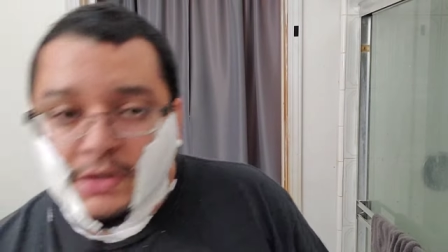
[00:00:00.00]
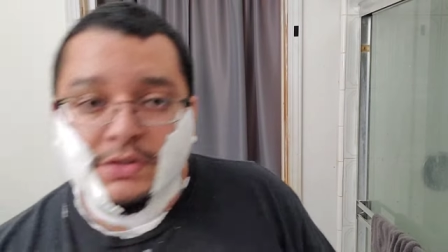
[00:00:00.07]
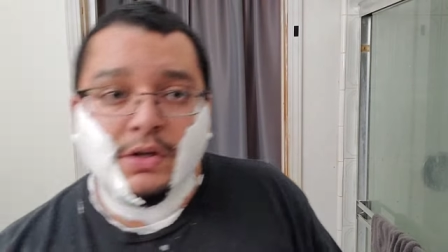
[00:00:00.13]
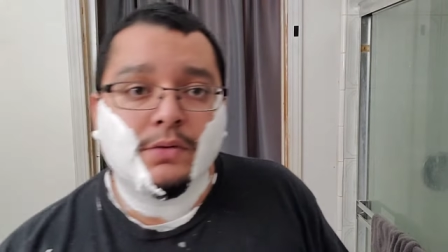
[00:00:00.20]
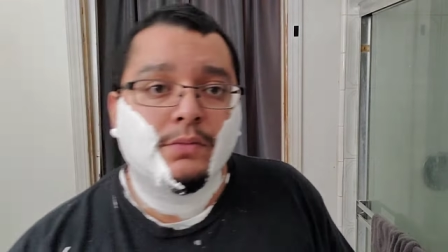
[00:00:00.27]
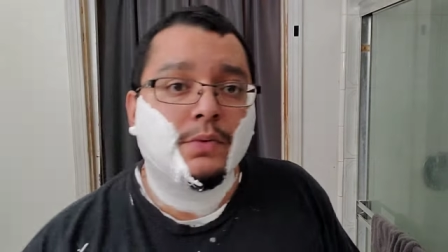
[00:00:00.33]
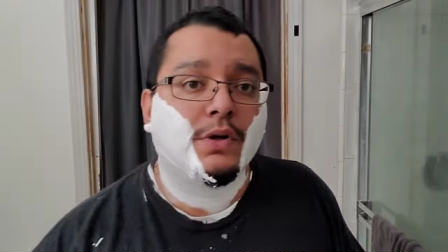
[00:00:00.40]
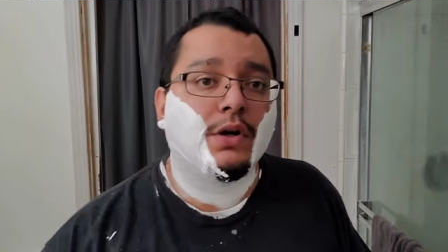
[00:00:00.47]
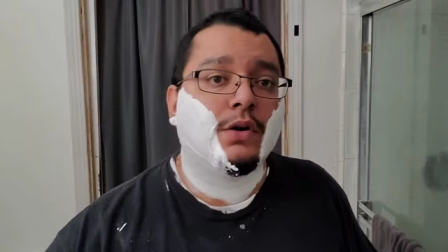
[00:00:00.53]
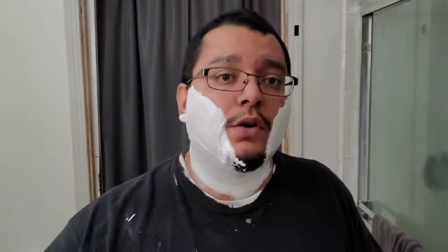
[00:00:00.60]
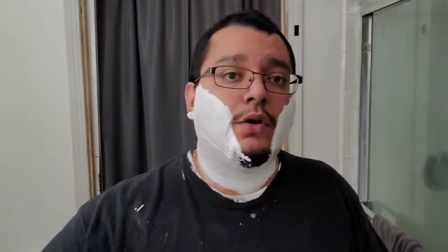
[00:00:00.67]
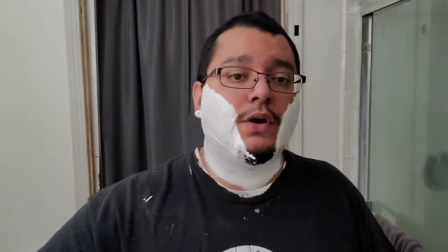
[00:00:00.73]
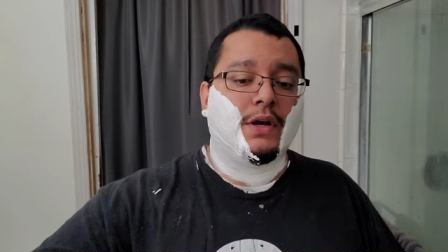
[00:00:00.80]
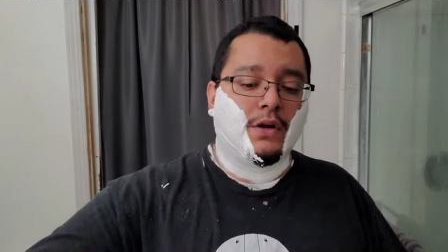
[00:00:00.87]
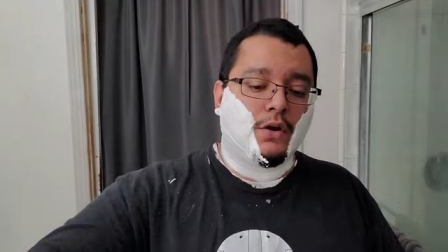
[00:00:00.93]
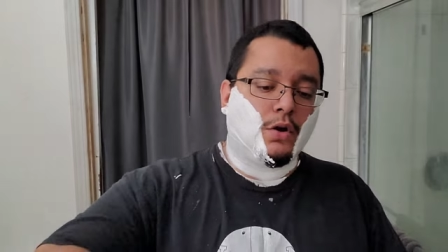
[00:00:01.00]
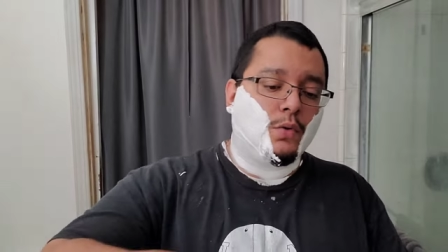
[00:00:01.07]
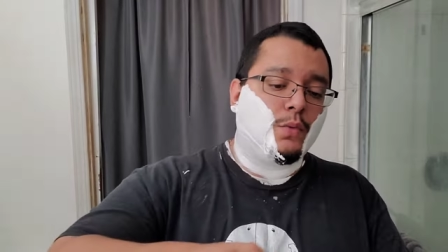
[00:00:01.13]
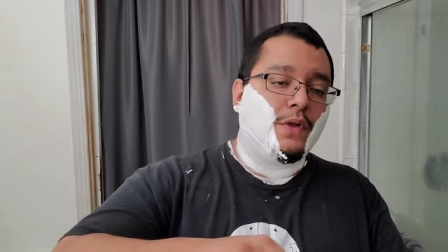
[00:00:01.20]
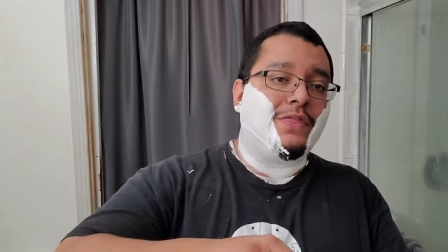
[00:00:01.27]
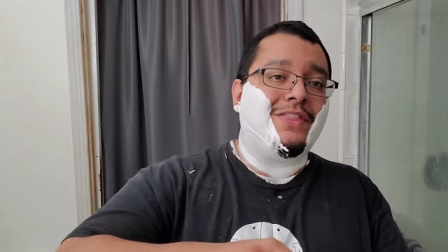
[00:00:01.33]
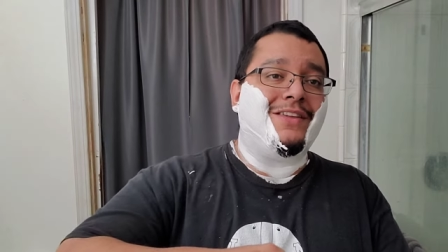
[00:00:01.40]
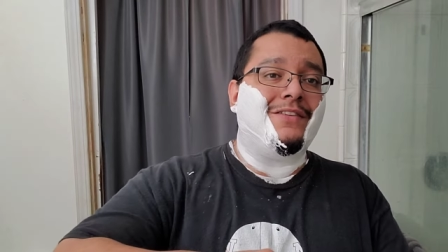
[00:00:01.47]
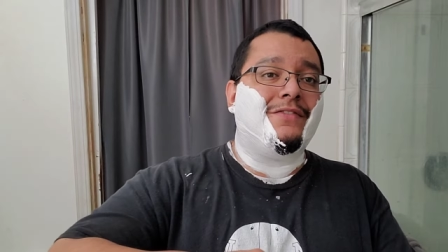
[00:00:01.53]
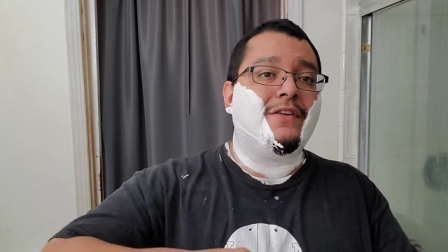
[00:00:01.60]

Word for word: So we're going to go ahead and go with the